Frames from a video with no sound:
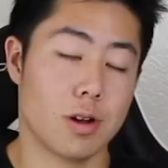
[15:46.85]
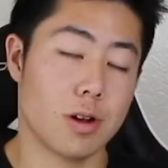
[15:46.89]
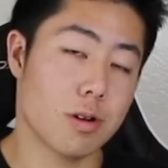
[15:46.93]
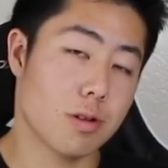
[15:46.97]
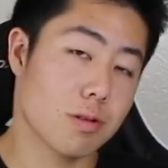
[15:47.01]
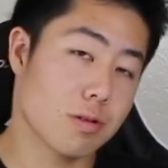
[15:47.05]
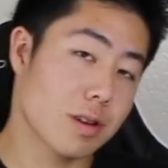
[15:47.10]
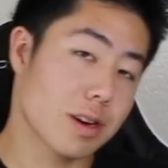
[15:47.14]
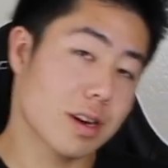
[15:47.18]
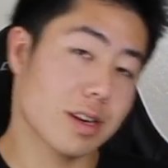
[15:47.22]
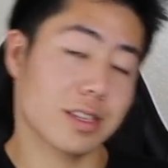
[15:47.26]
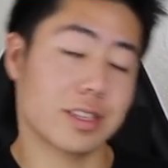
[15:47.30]

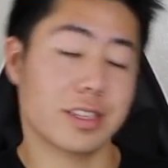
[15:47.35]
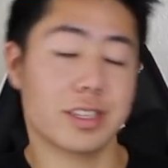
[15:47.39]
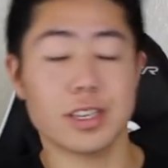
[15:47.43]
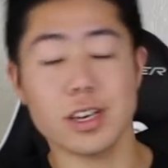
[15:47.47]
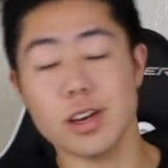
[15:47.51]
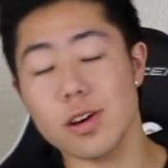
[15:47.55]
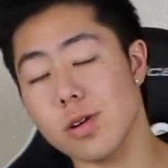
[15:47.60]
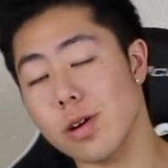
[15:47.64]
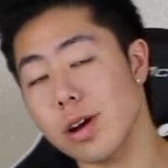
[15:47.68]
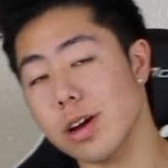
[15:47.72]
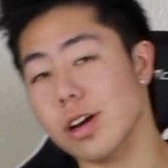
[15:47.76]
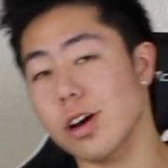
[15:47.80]
Alright,
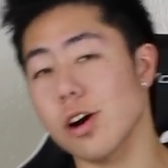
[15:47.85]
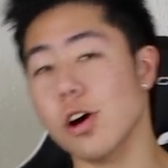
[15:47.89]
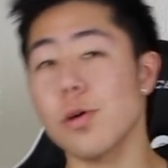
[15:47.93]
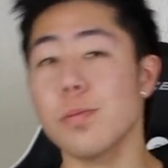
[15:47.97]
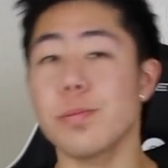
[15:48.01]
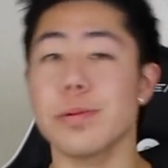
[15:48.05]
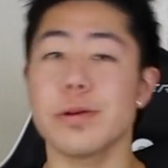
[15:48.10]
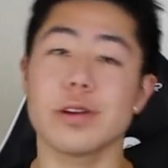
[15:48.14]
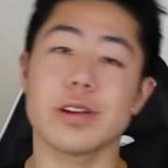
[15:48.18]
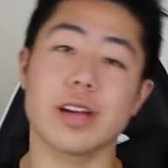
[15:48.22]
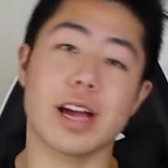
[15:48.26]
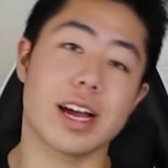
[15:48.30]
so I
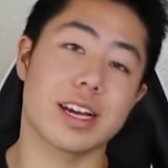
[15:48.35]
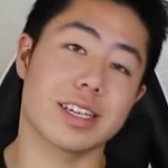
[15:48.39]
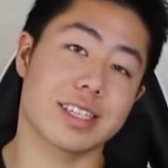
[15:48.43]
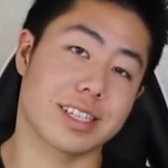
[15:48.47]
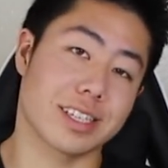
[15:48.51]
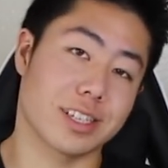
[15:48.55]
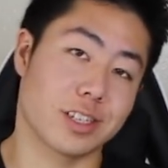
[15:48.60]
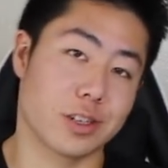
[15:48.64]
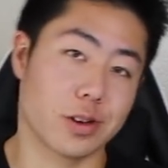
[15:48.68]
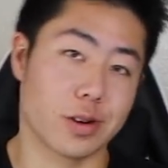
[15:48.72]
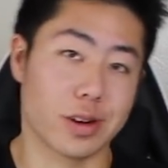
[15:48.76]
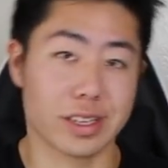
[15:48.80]
hope you guys
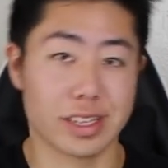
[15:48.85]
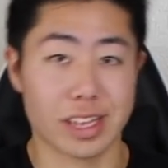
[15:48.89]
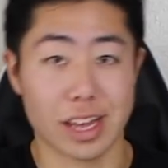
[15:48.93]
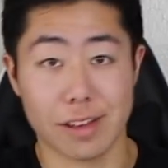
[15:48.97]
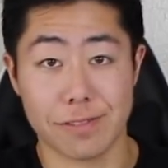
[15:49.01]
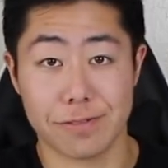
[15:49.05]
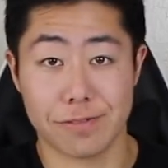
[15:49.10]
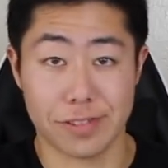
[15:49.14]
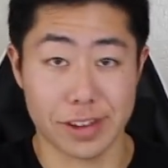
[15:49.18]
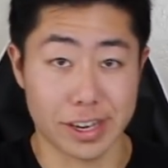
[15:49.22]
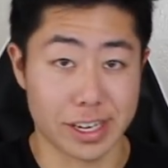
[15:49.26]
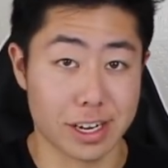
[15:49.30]
enjoyed
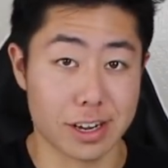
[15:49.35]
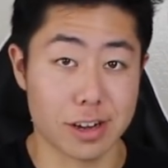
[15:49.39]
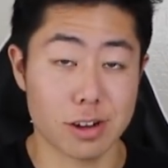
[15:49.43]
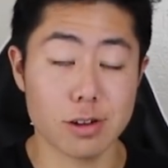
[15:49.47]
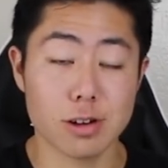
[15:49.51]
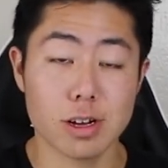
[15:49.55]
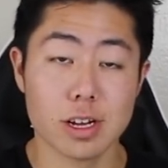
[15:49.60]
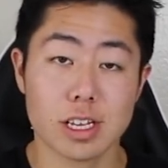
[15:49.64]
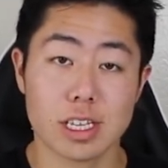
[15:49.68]
that video.